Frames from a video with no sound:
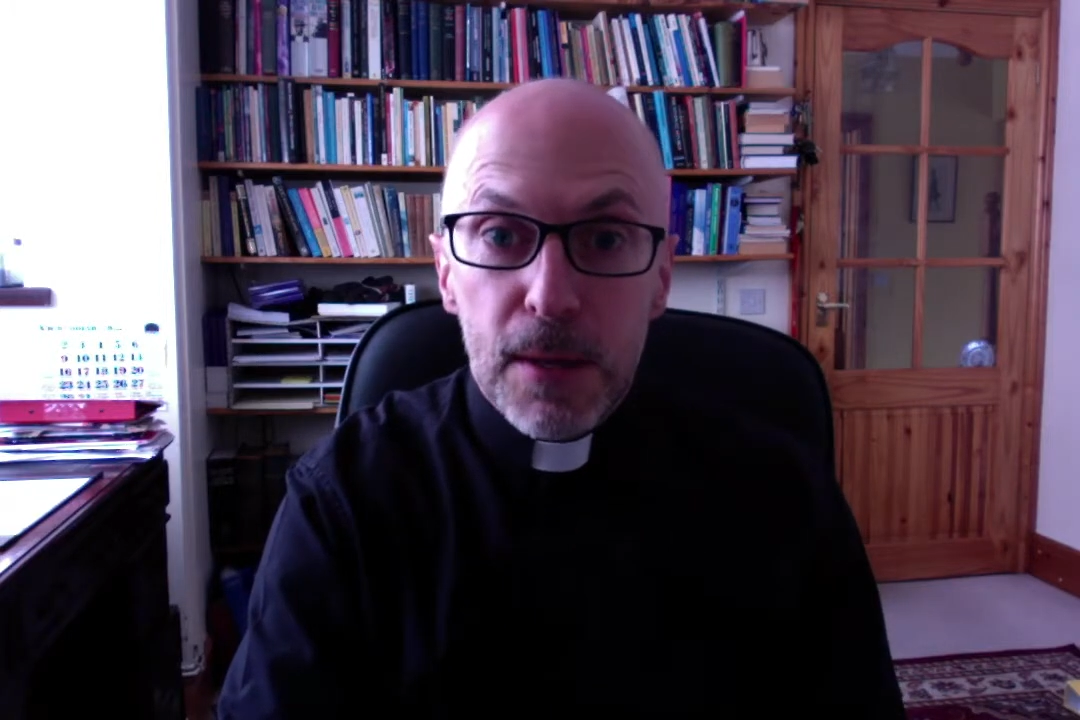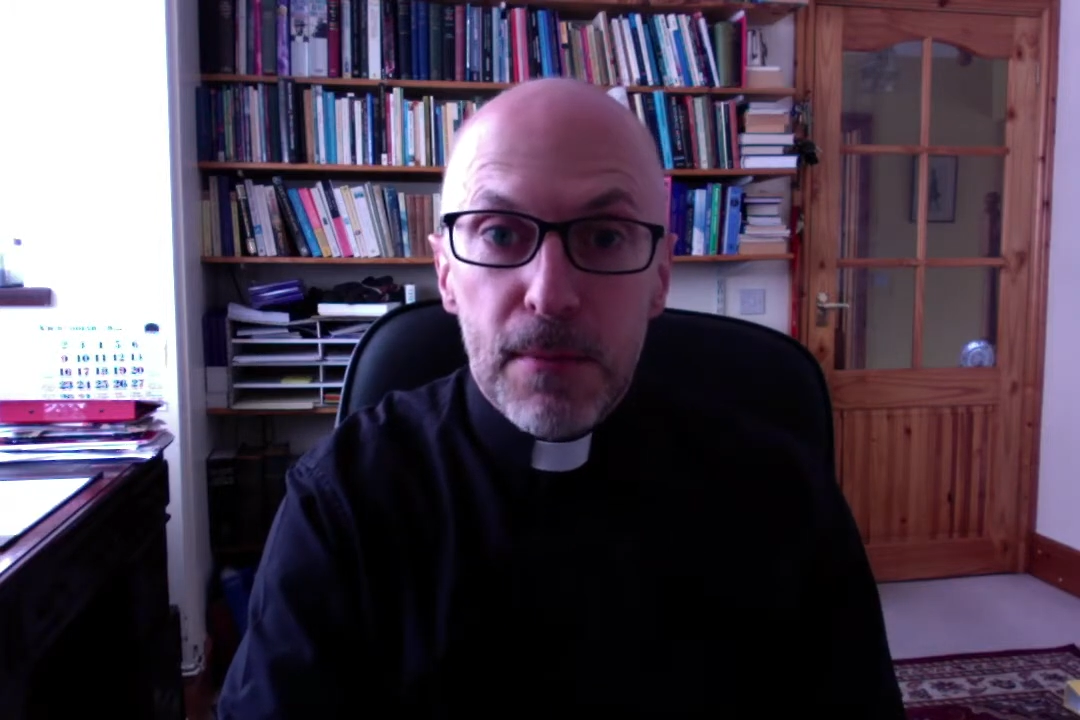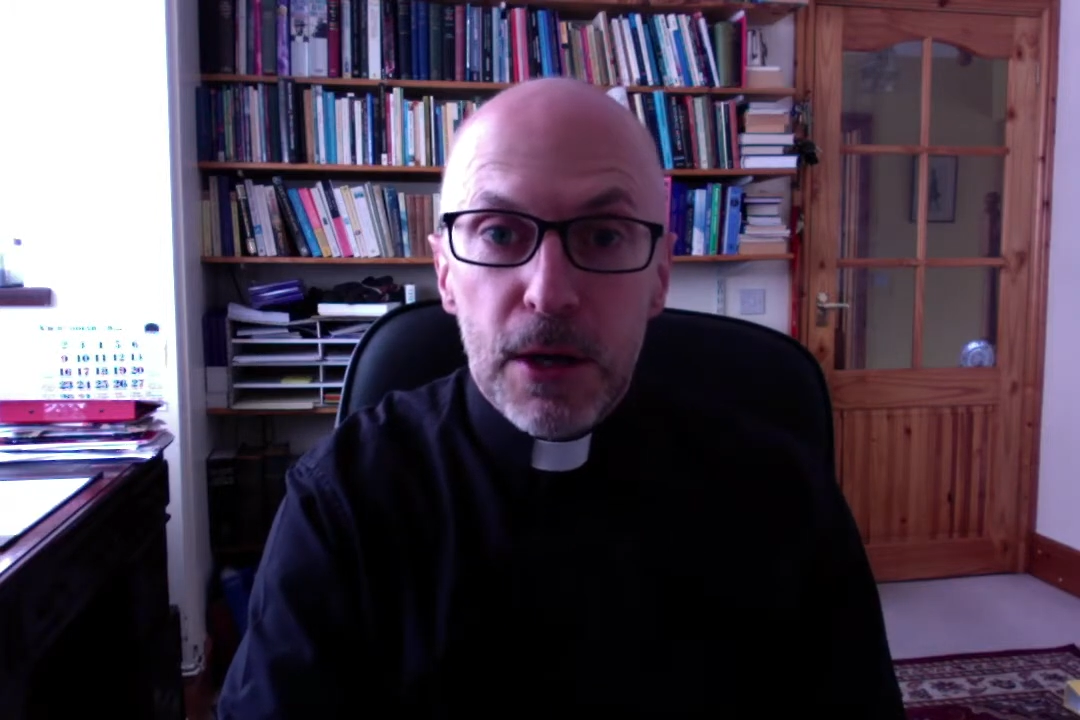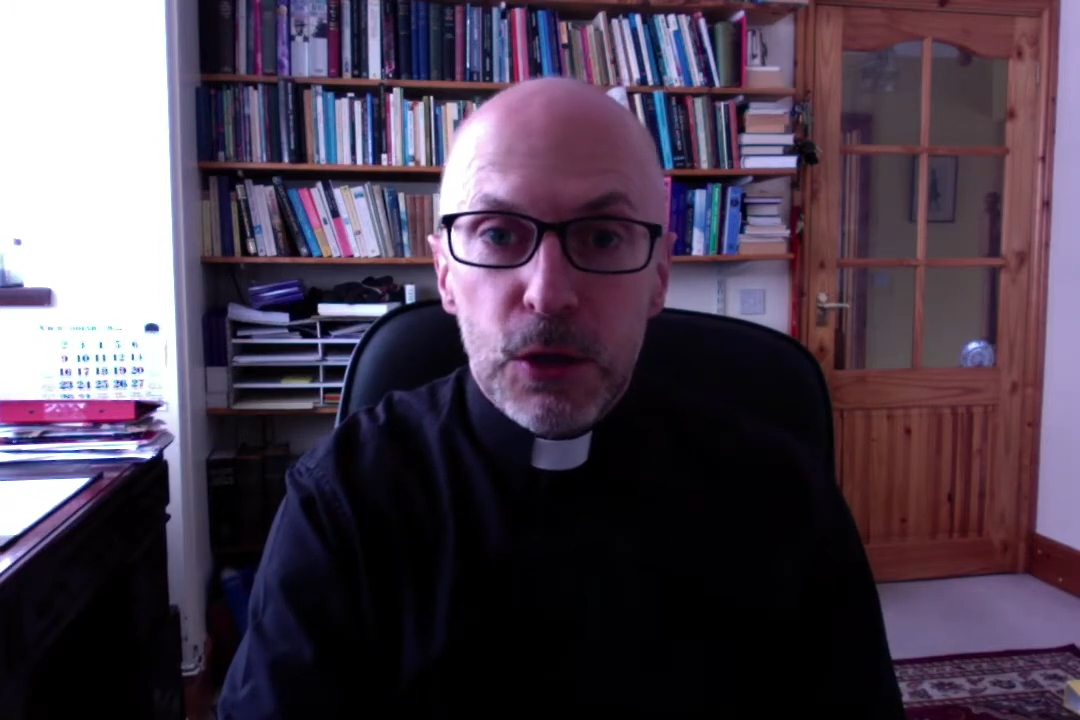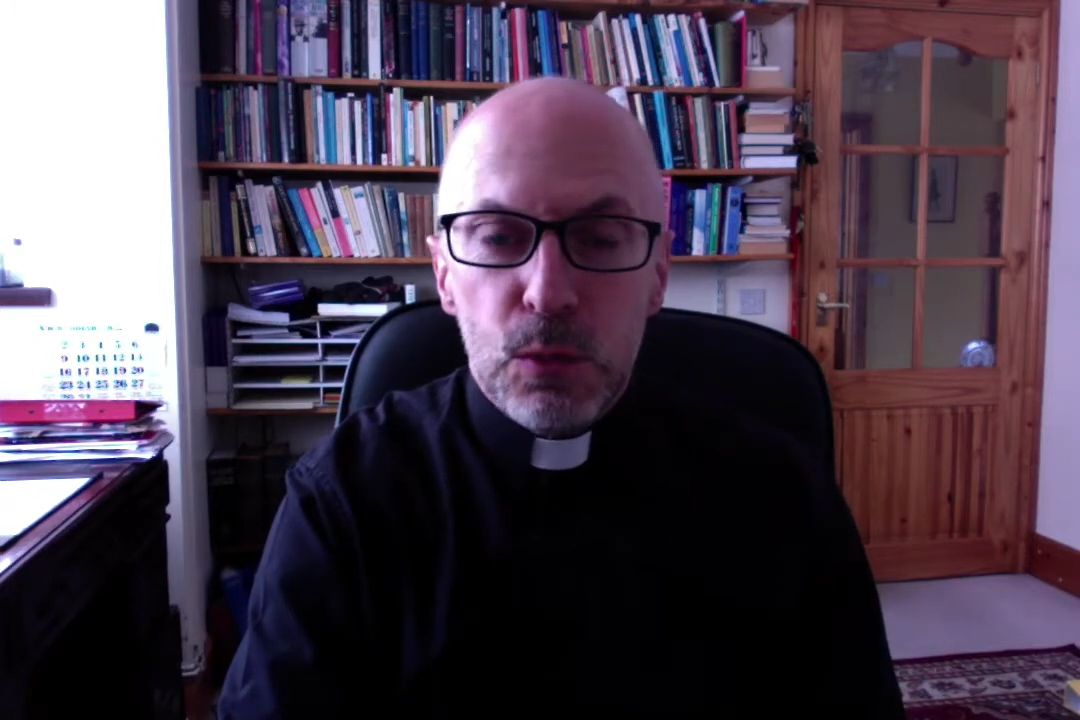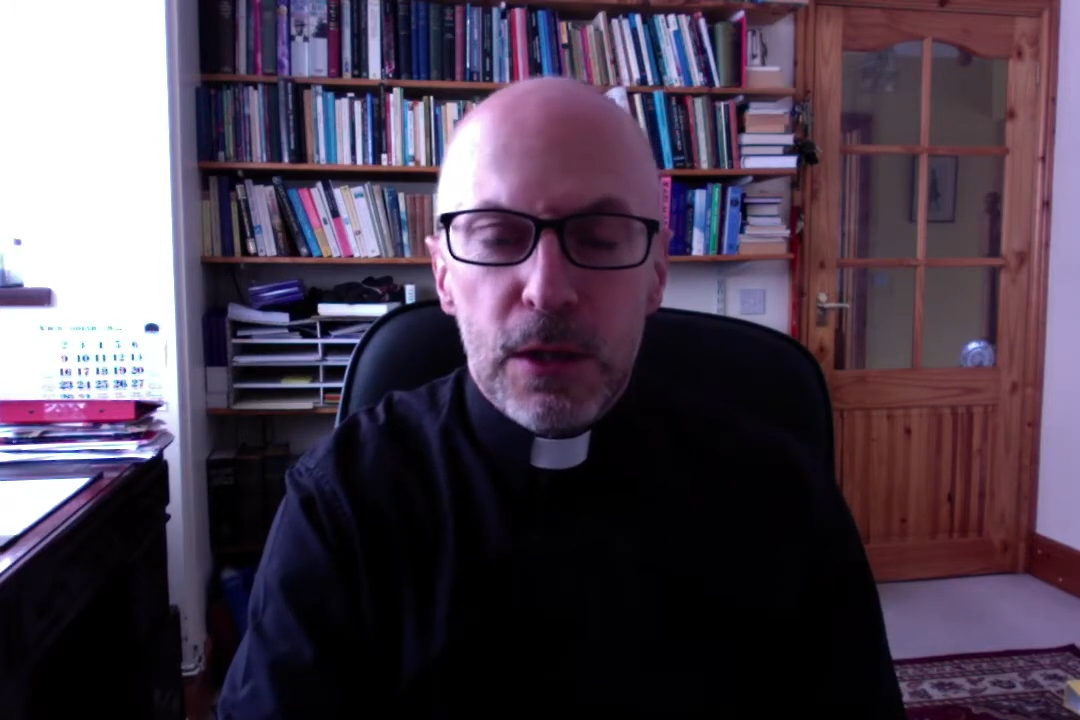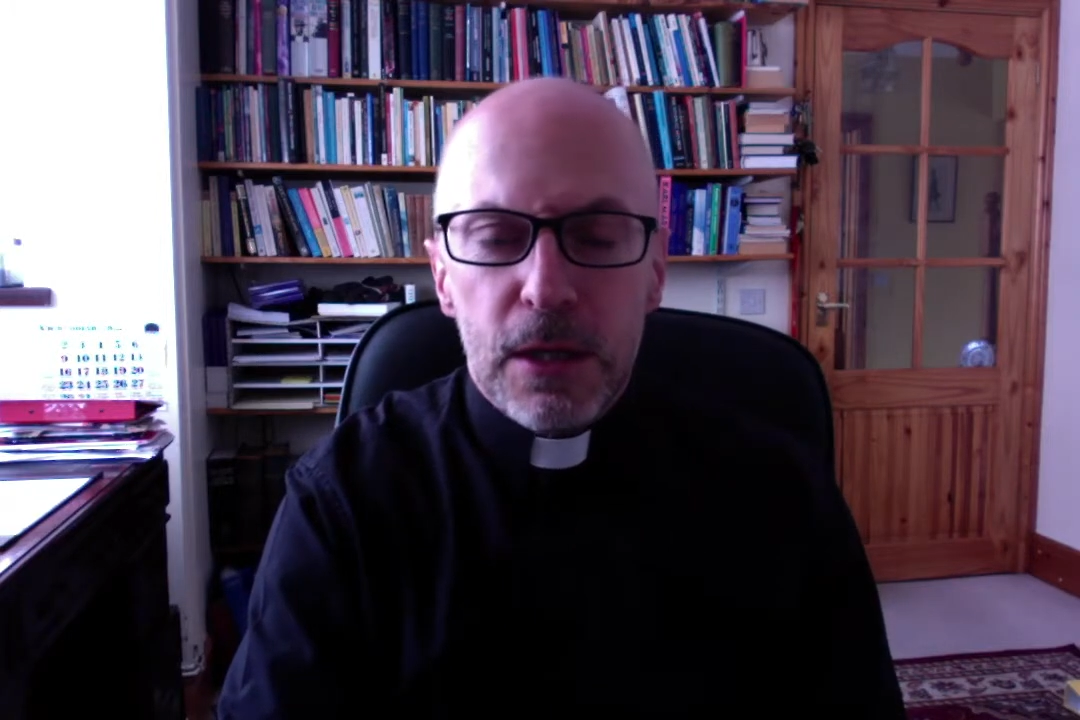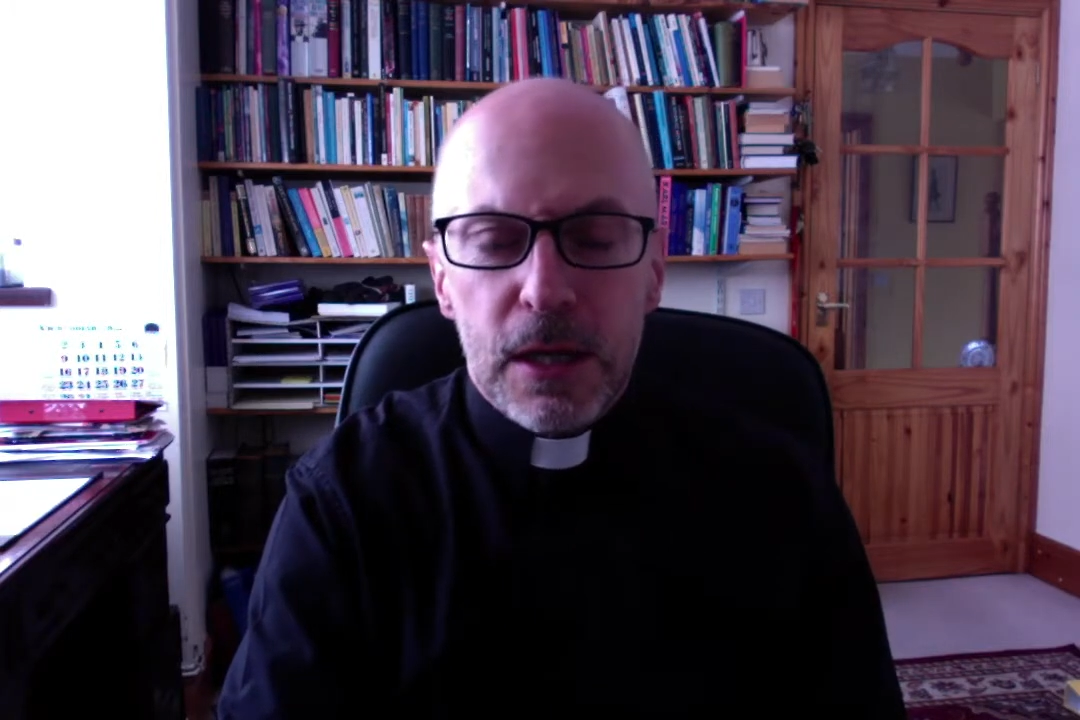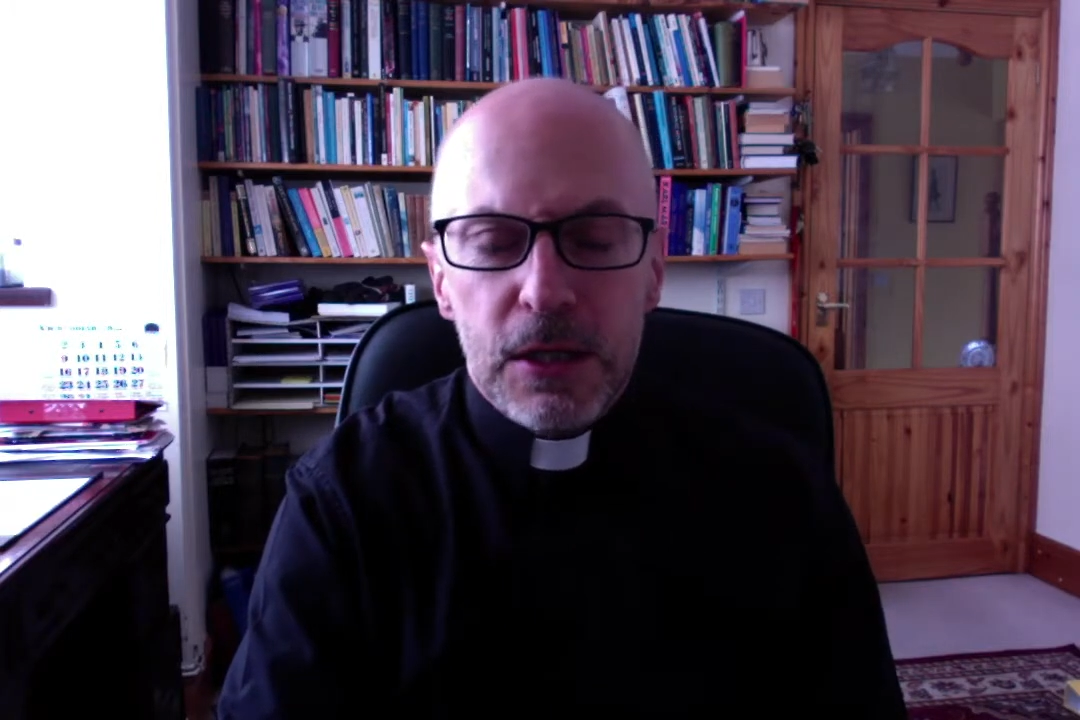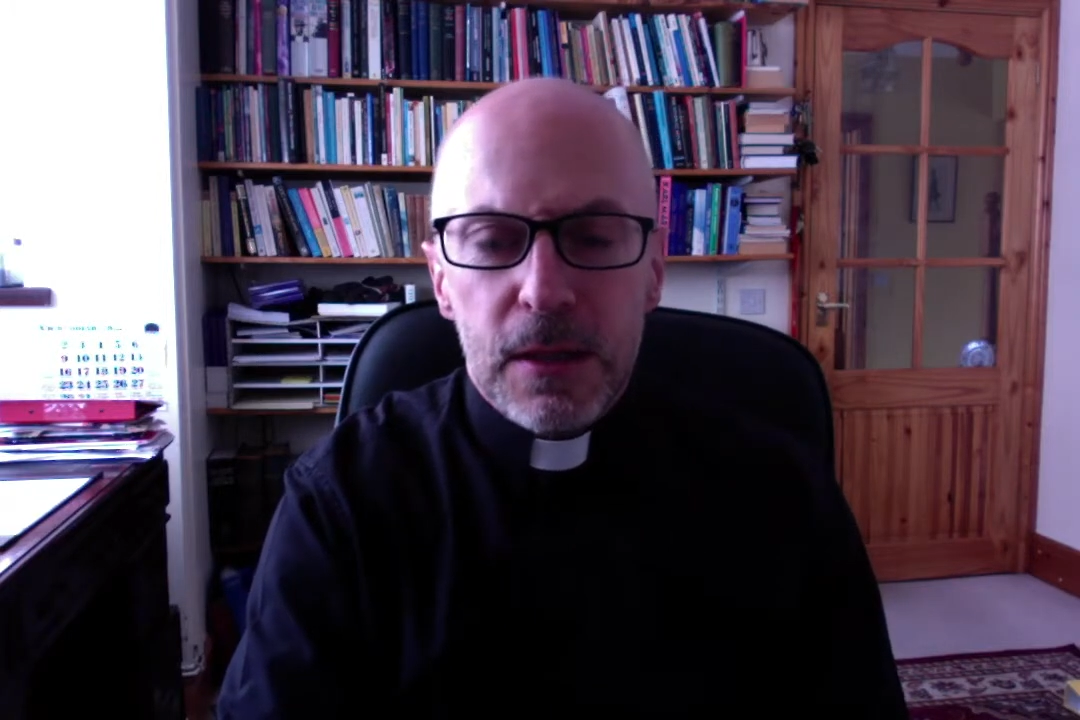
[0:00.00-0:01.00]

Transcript: mind works.